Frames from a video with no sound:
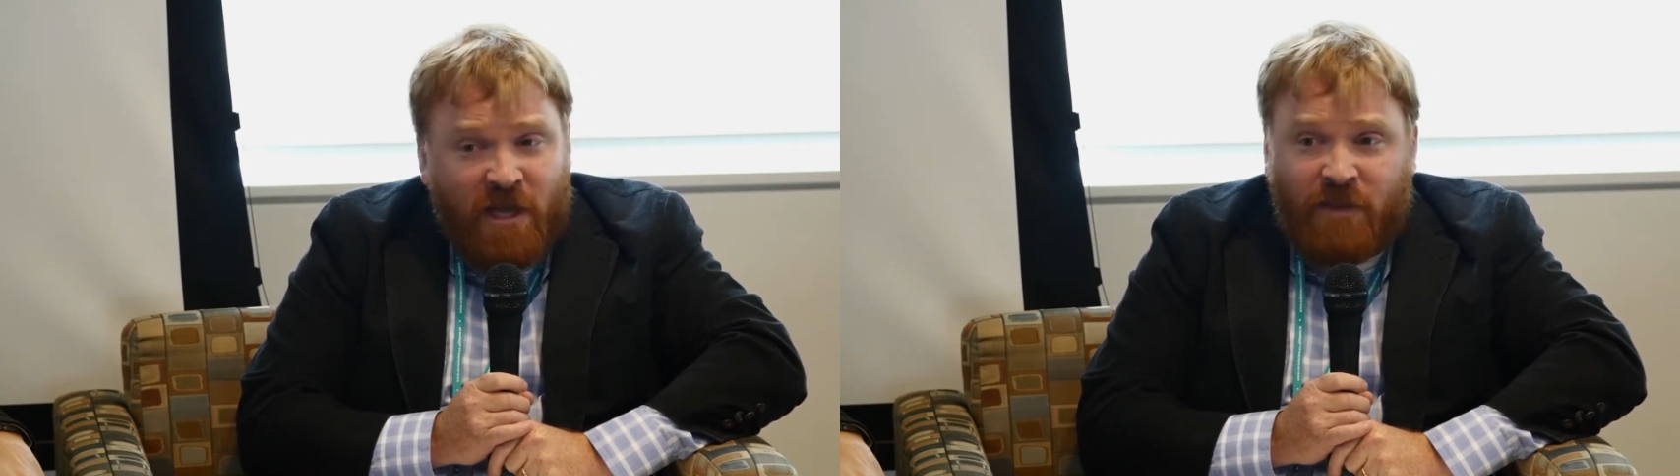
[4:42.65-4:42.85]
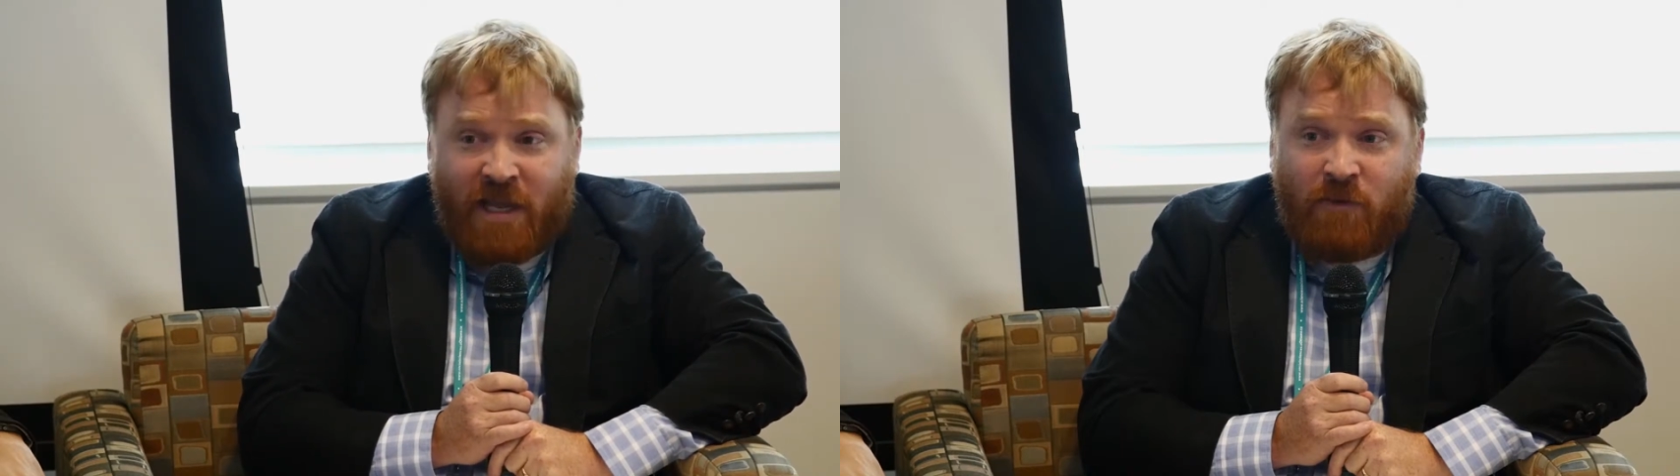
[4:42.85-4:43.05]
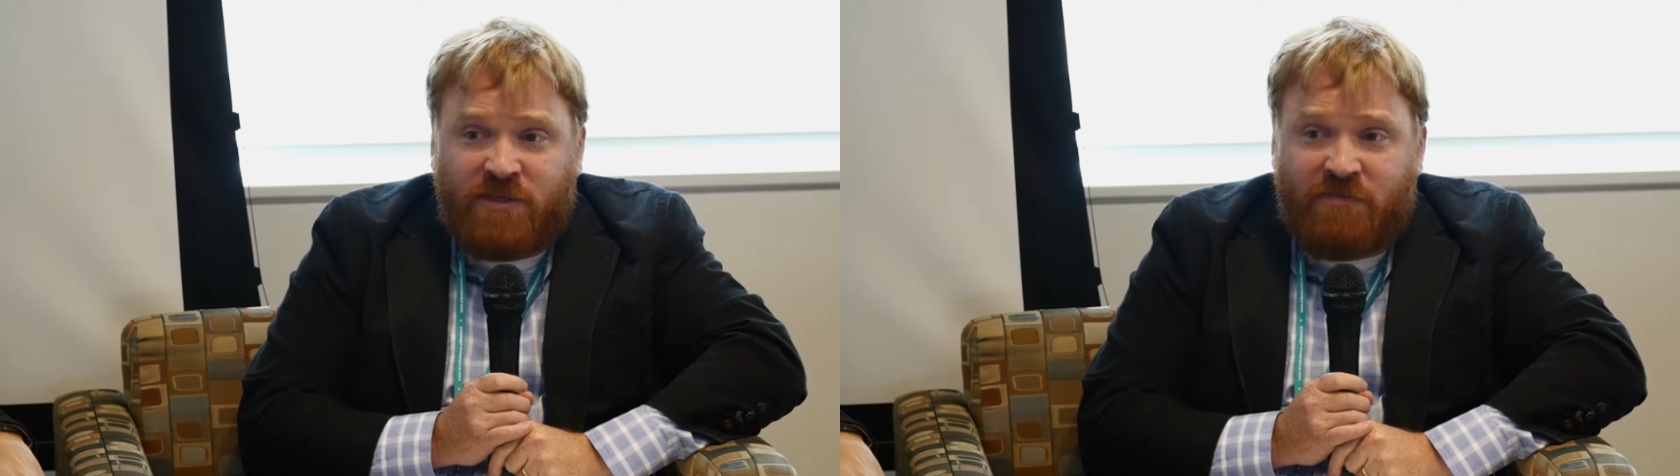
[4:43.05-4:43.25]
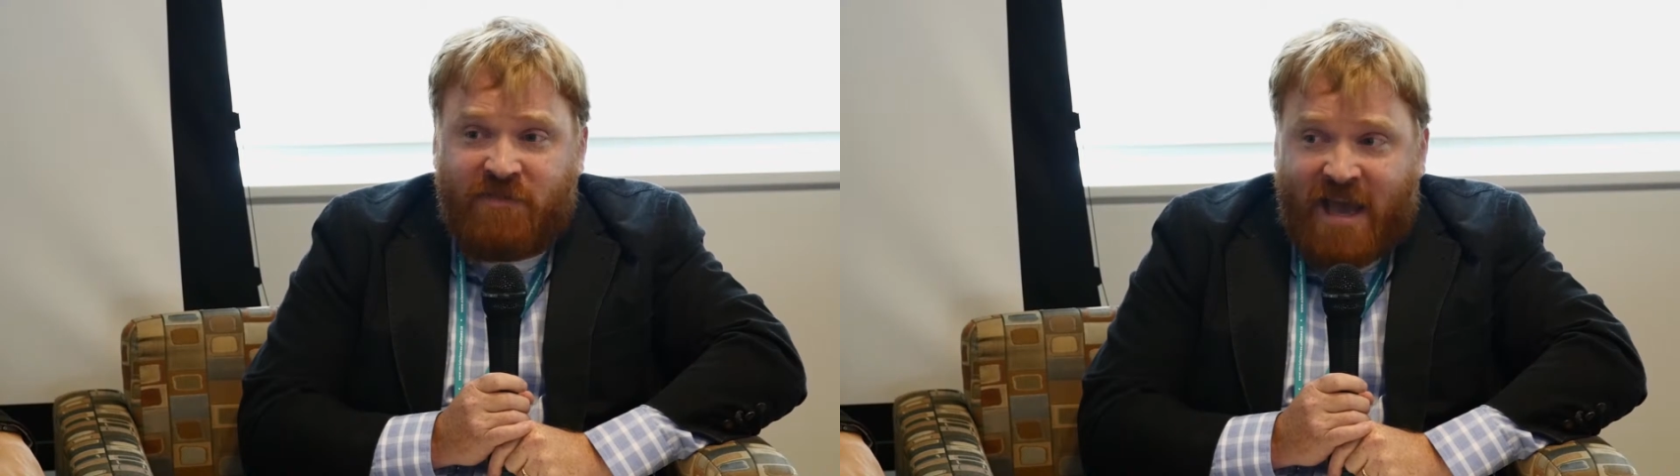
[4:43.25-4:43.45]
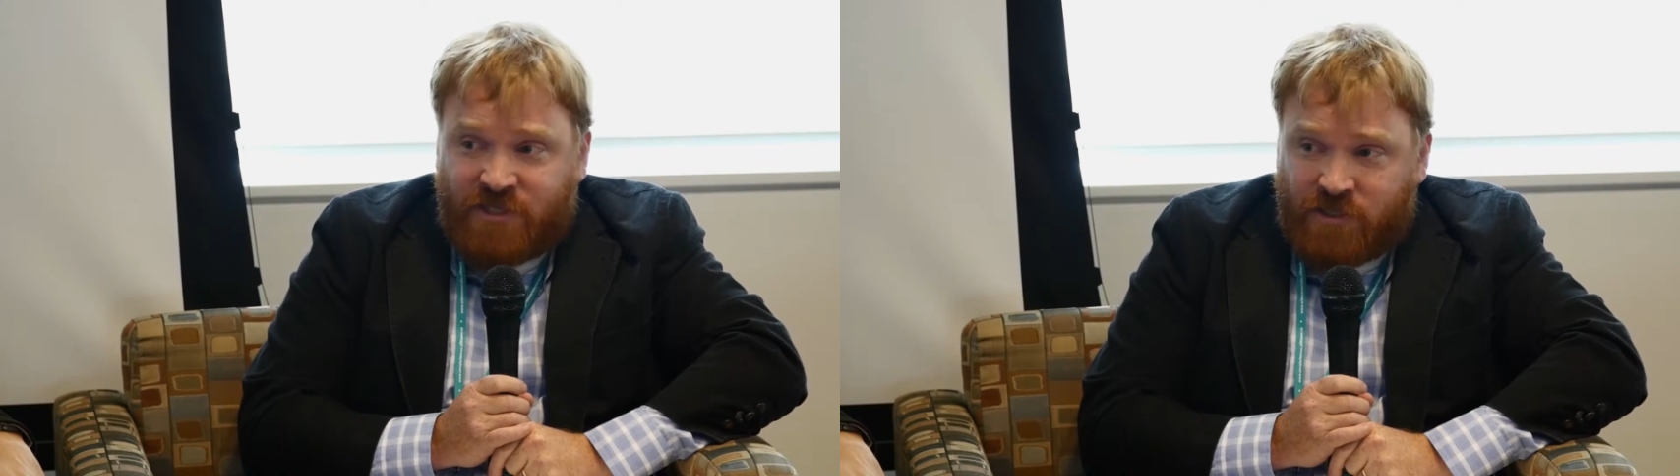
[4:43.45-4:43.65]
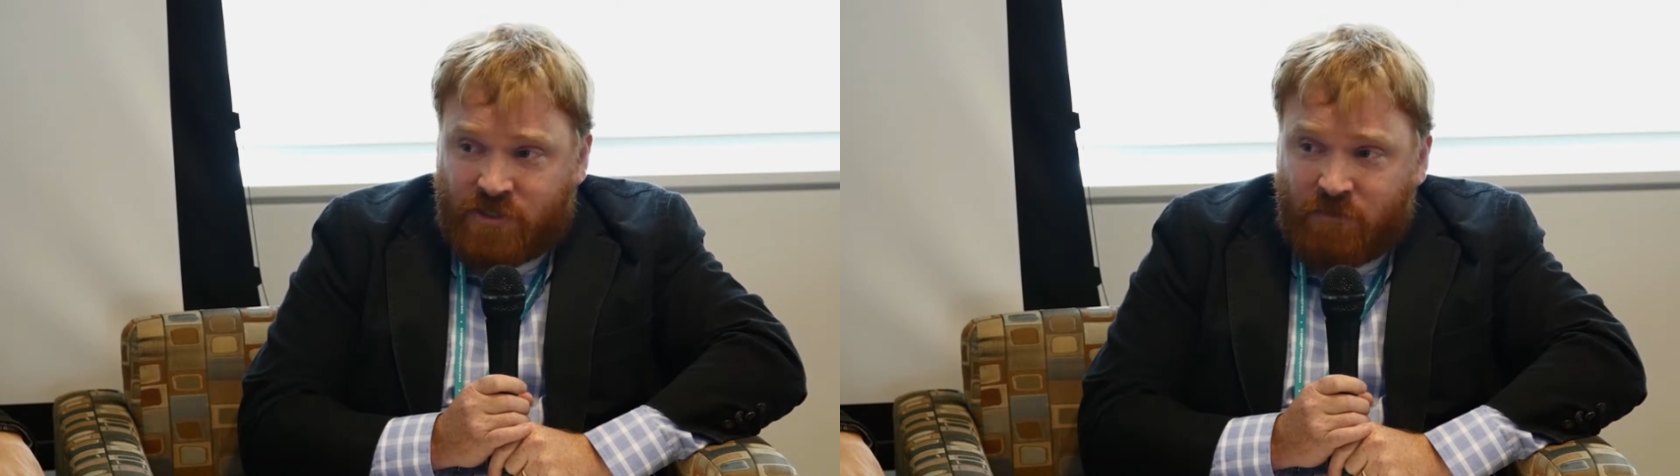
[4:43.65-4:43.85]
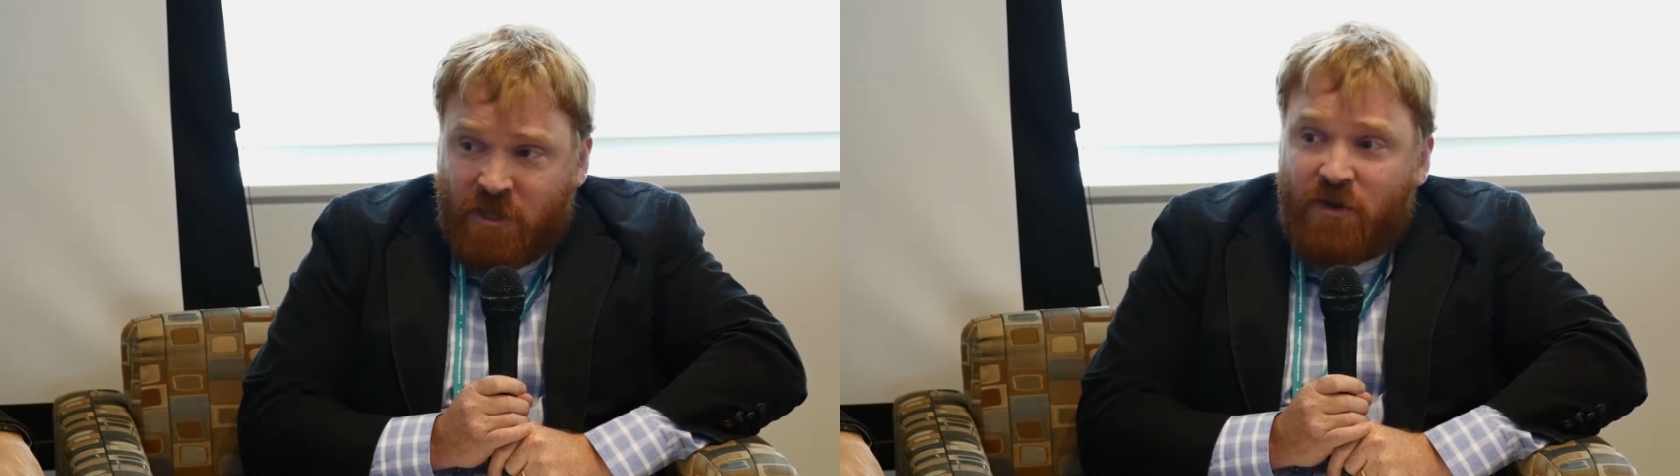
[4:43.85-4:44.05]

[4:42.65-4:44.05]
and the language of fascism.